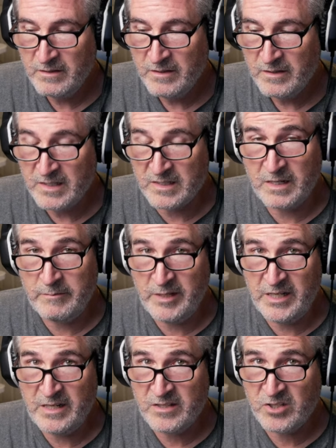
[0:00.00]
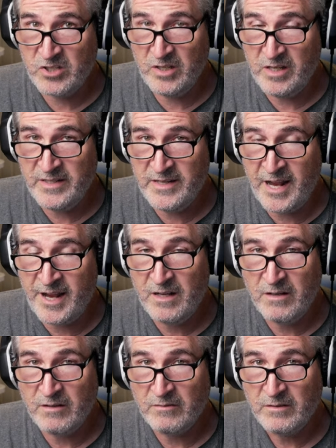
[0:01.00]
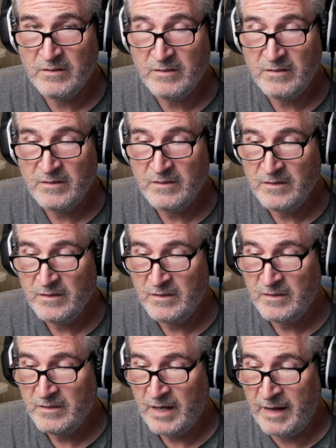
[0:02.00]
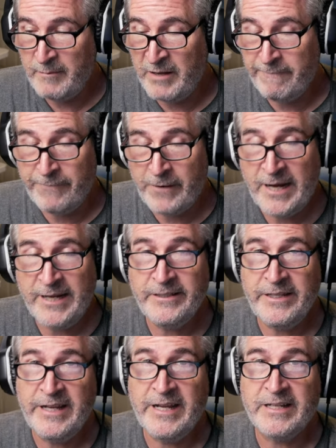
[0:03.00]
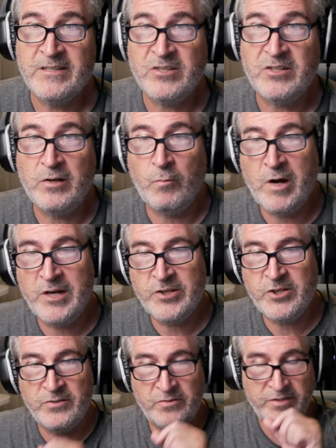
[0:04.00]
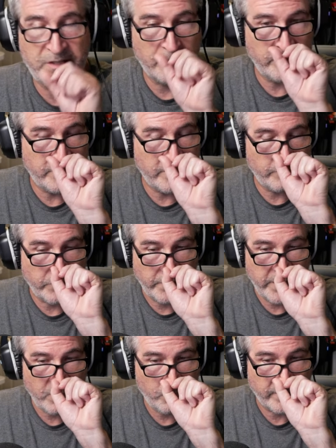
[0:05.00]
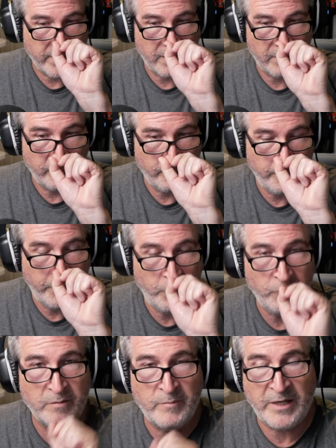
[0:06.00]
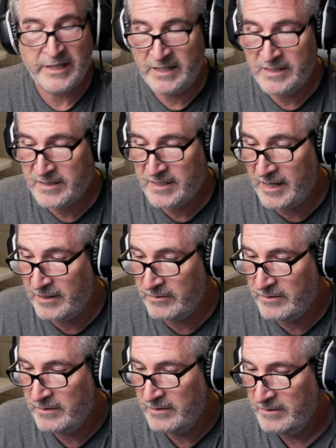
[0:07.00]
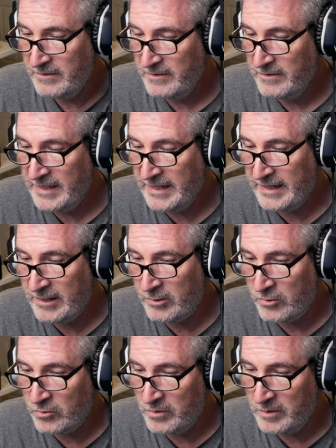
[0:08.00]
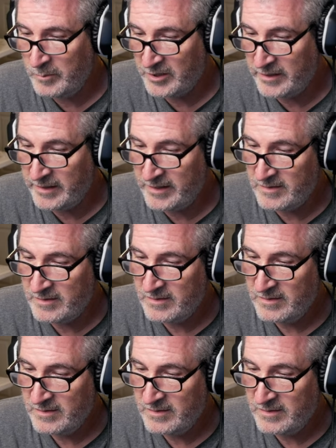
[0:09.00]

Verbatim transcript: Because, I mean, it's good now. I mean, finally I can start watching WWE without puking my guts out and how horrible it is.